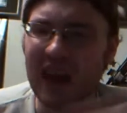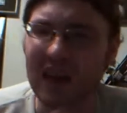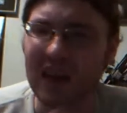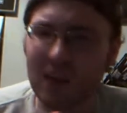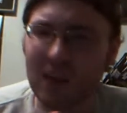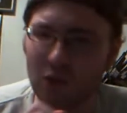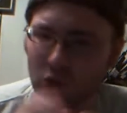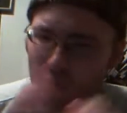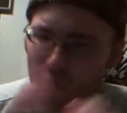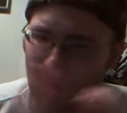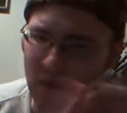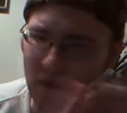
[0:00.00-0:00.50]
they
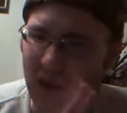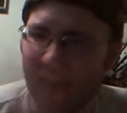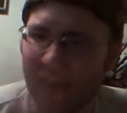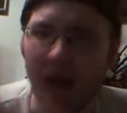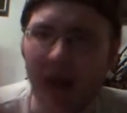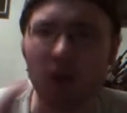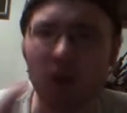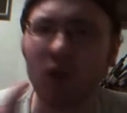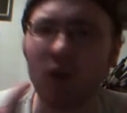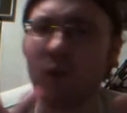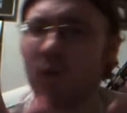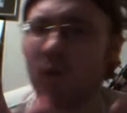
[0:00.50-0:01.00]
sort of
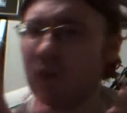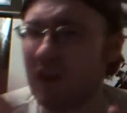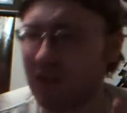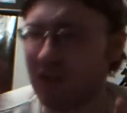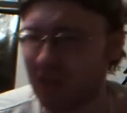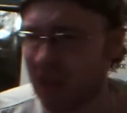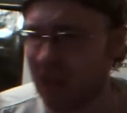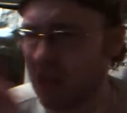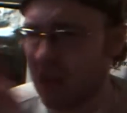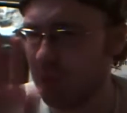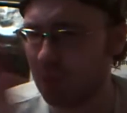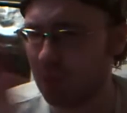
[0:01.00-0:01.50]

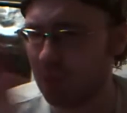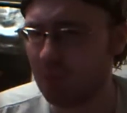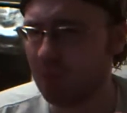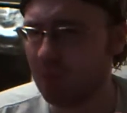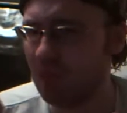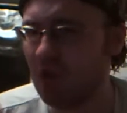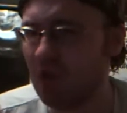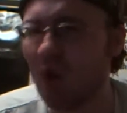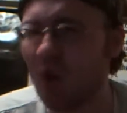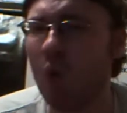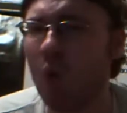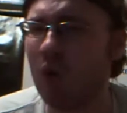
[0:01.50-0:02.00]
elephant-type
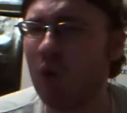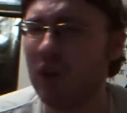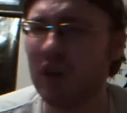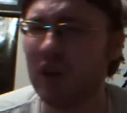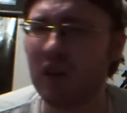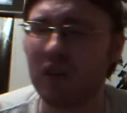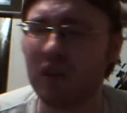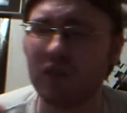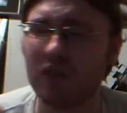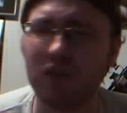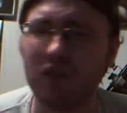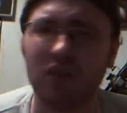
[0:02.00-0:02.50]

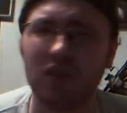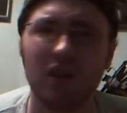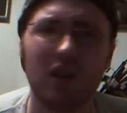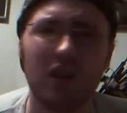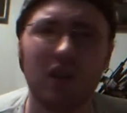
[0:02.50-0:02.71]
noise.